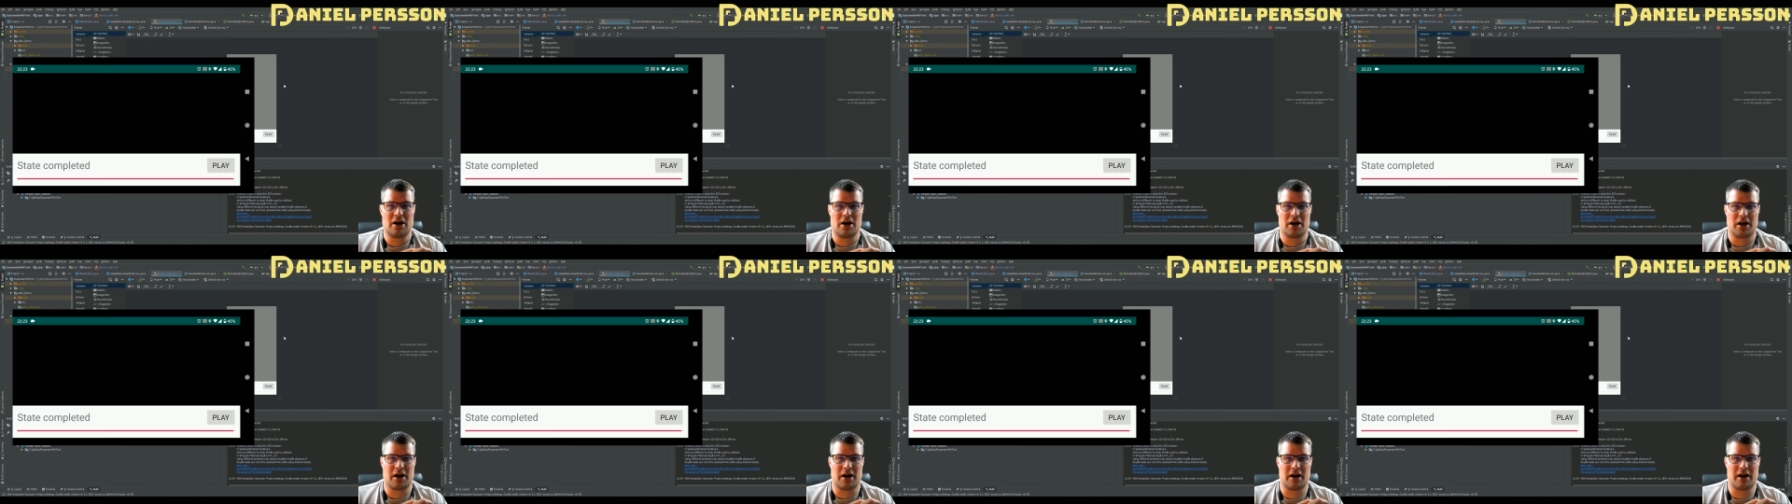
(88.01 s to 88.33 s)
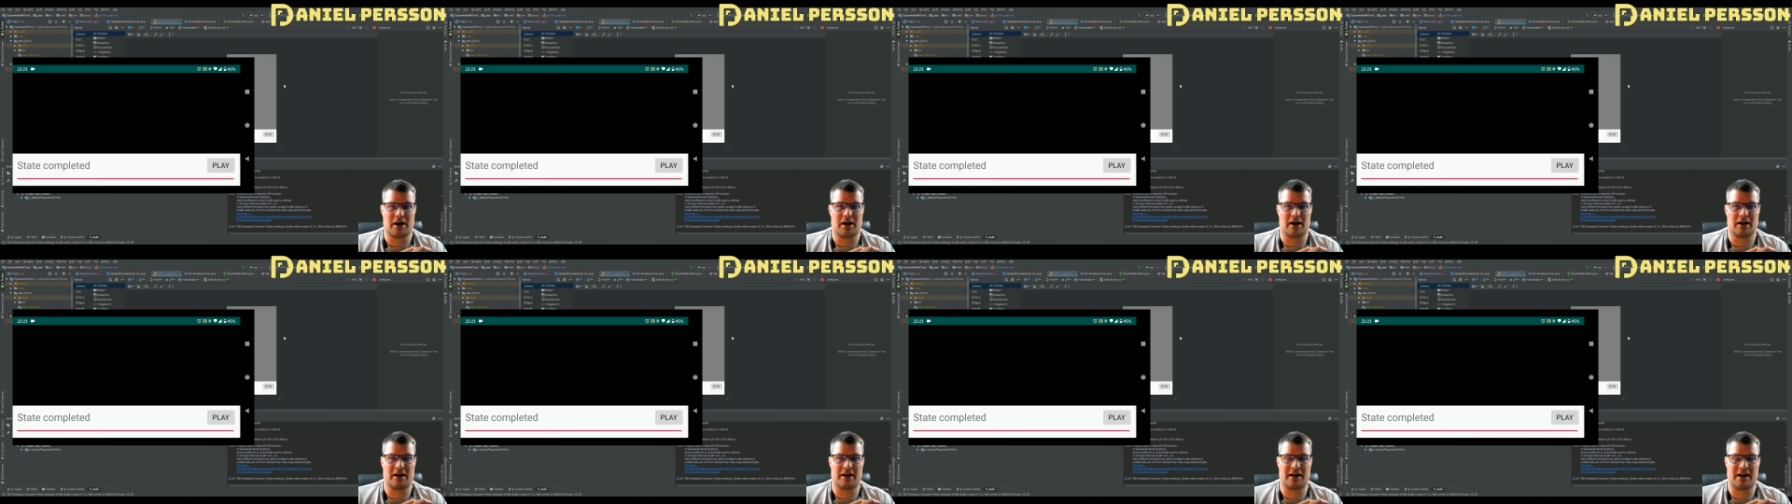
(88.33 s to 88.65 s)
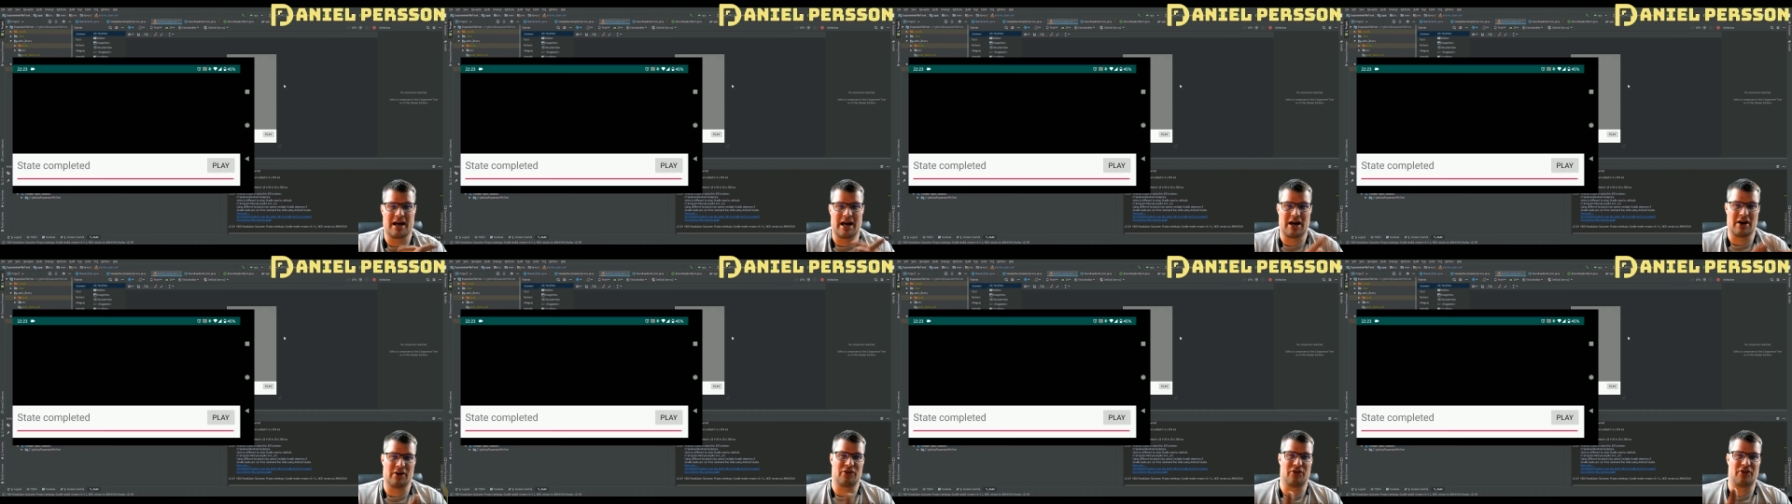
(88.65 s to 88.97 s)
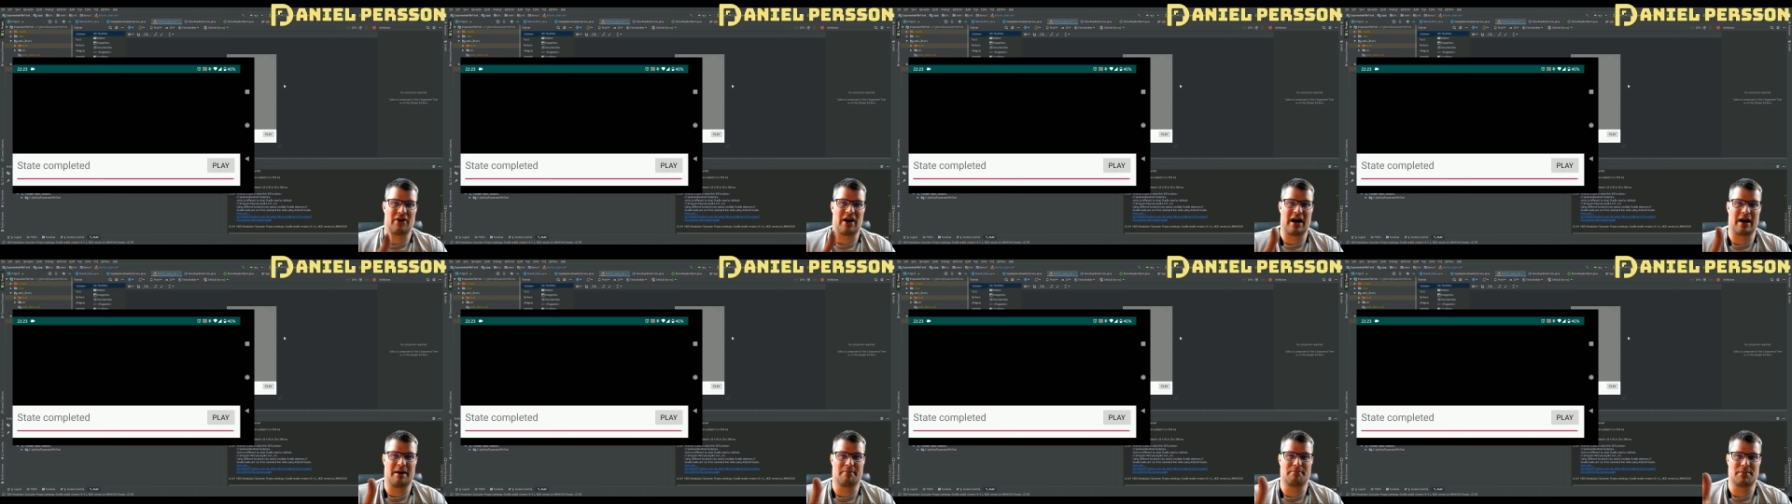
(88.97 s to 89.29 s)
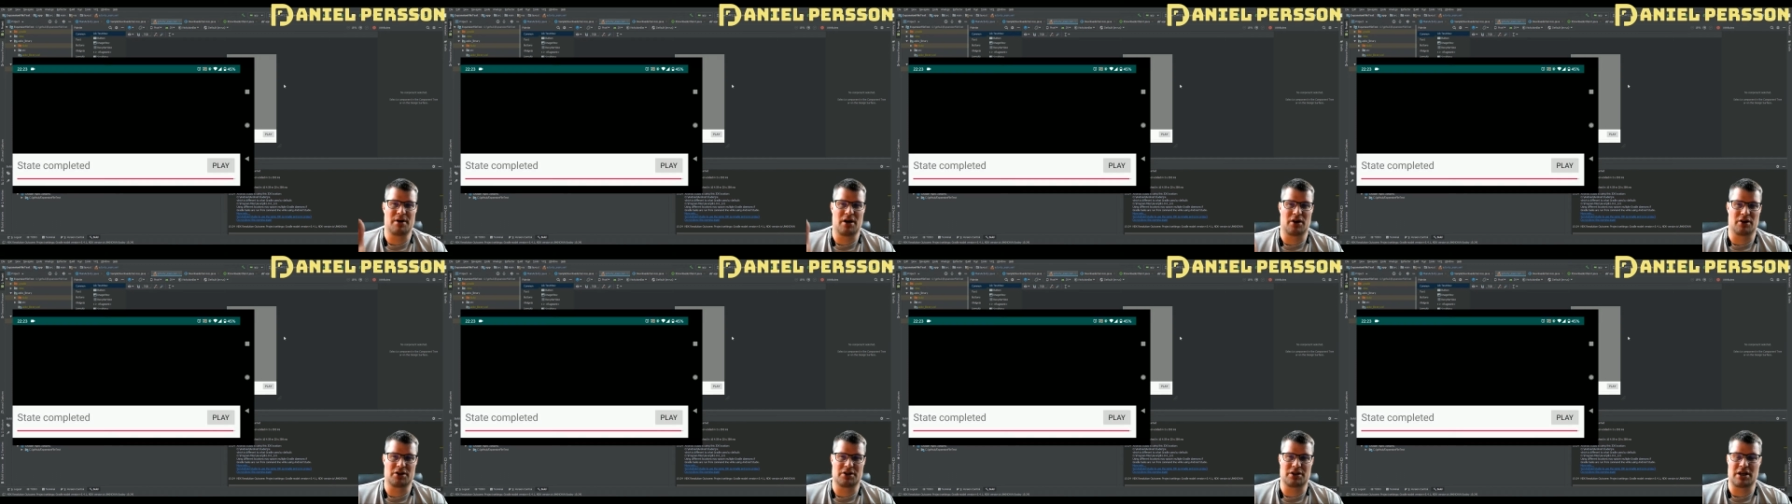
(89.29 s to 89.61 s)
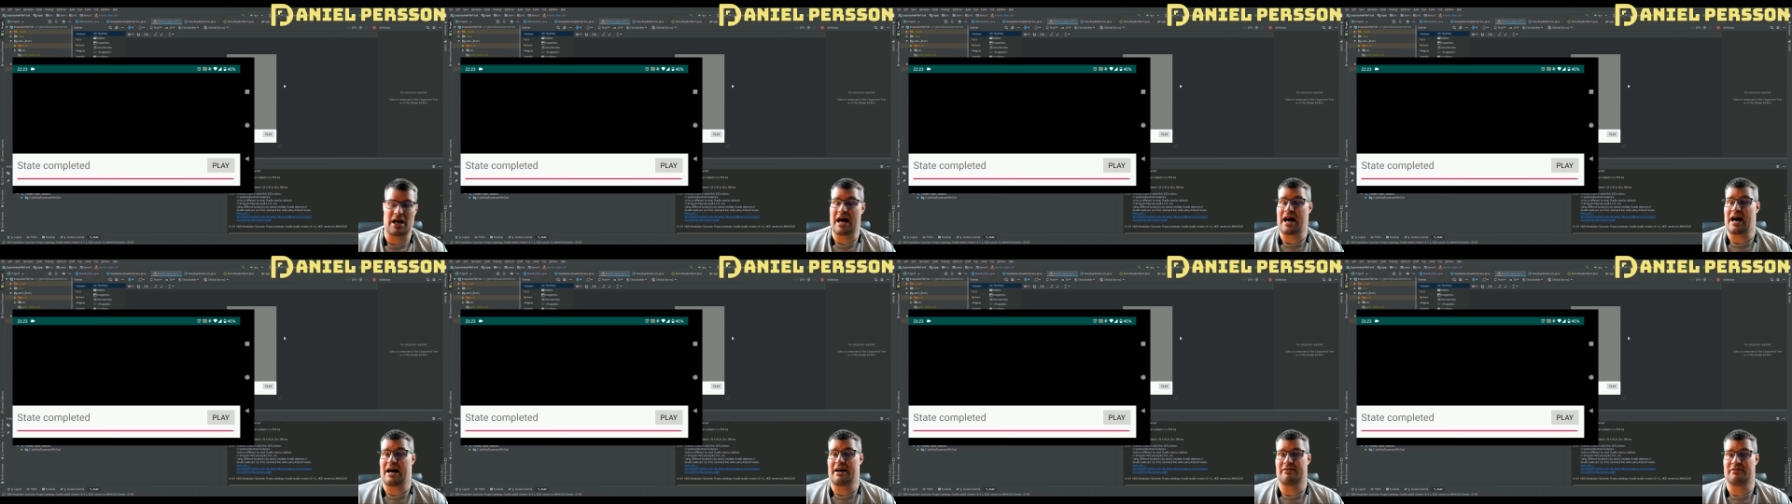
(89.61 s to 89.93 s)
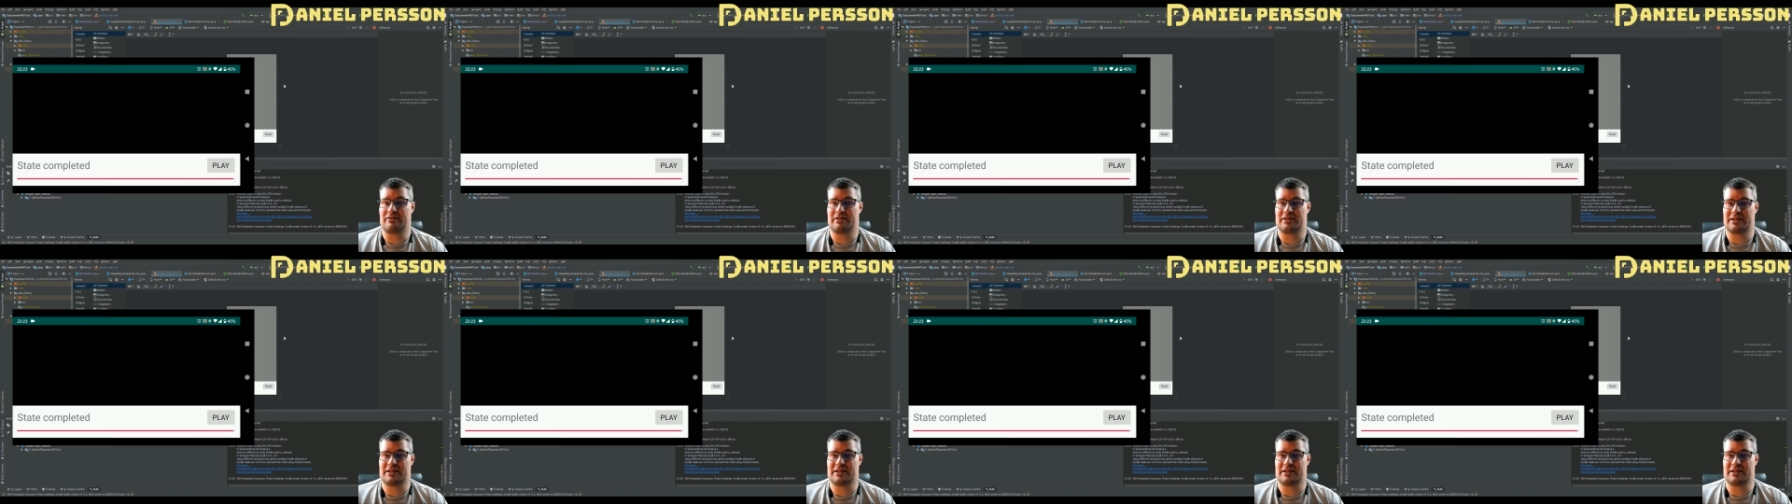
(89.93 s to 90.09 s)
uh, if I'm not have